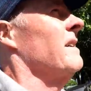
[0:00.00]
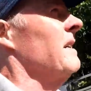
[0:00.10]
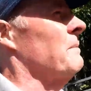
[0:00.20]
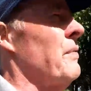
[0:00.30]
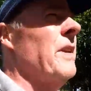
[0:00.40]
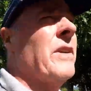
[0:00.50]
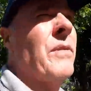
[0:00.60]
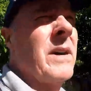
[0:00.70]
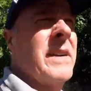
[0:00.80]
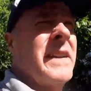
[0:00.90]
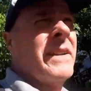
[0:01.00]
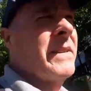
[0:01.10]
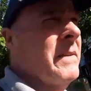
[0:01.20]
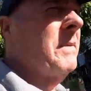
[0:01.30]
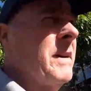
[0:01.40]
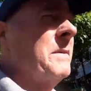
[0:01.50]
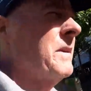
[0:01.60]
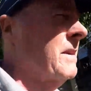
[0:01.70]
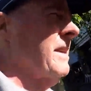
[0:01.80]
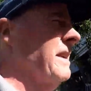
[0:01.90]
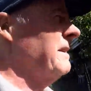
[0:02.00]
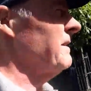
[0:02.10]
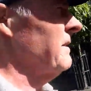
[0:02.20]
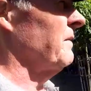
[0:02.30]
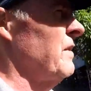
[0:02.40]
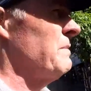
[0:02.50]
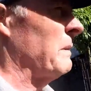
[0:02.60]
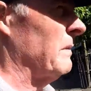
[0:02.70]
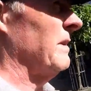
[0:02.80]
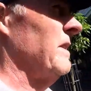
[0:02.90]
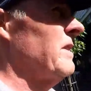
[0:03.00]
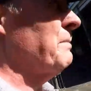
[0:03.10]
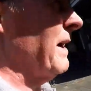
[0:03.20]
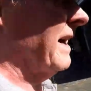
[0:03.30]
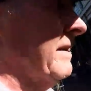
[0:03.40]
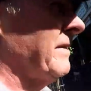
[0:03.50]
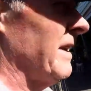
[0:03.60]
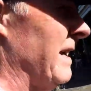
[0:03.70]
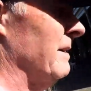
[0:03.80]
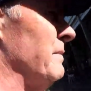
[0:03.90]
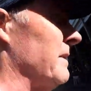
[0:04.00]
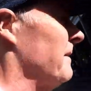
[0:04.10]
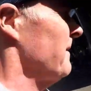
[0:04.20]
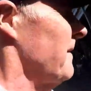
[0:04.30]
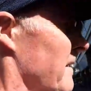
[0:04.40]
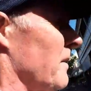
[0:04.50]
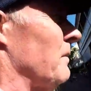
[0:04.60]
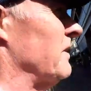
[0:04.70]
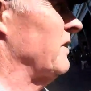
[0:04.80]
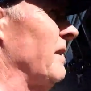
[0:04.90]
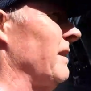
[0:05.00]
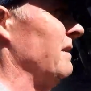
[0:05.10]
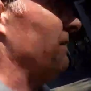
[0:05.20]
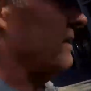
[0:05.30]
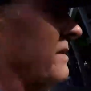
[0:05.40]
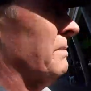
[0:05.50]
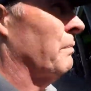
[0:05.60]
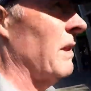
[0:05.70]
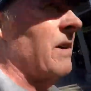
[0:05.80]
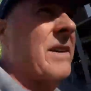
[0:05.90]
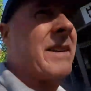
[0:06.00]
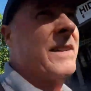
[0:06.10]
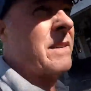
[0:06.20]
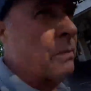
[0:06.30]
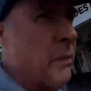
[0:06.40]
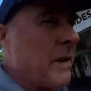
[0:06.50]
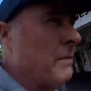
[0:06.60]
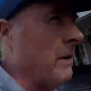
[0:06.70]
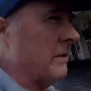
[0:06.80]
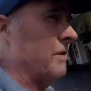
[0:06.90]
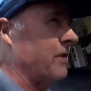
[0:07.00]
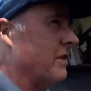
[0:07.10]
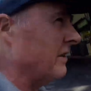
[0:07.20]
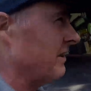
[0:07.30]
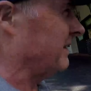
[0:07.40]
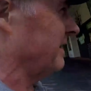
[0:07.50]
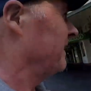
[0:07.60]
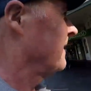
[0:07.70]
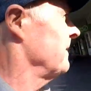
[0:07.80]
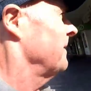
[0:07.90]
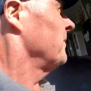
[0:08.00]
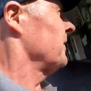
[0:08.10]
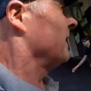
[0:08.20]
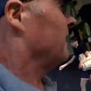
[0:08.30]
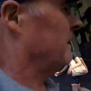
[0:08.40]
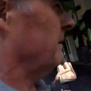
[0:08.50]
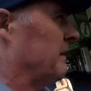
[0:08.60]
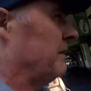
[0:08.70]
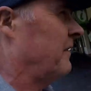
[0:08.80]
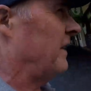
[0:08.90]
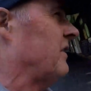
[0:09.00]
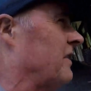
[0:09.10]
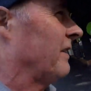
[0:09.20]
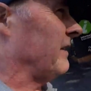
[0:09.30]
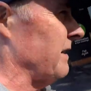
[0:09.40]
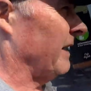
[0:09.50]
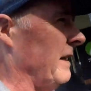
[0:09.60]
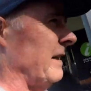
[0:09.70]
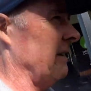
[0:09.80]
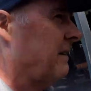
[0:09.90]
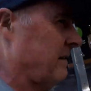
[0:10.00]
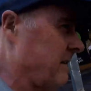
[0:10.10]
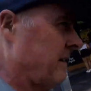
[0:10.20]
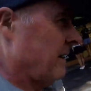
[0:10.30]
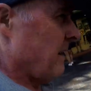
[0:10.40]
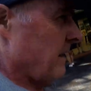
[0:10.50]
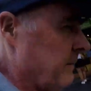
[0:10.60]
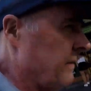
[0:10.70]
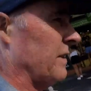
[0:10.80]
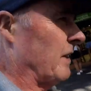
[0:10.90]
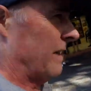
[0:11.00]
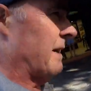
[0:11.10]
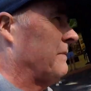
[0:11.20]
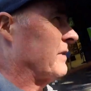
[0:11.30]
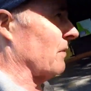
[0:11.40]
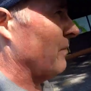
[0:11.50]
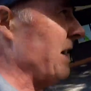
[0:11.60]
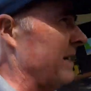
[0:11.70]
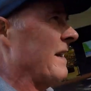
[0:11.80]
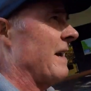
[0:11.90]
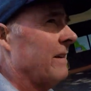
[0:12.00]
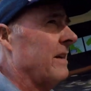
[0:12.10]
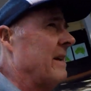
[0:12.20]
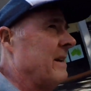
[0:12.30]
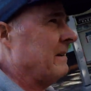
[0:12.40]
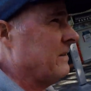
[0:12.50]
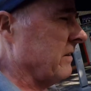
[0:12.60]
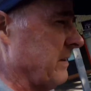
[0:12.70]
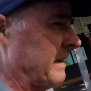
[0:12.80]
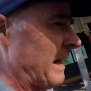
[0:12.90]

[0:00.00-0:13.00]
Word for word: Yeah, pretty quiet here at the moment. Uh, there's a few people in this part of town but once you leave this block, it's pretty well deserted. I'm convinced that uh, visitor numbers are way down here, just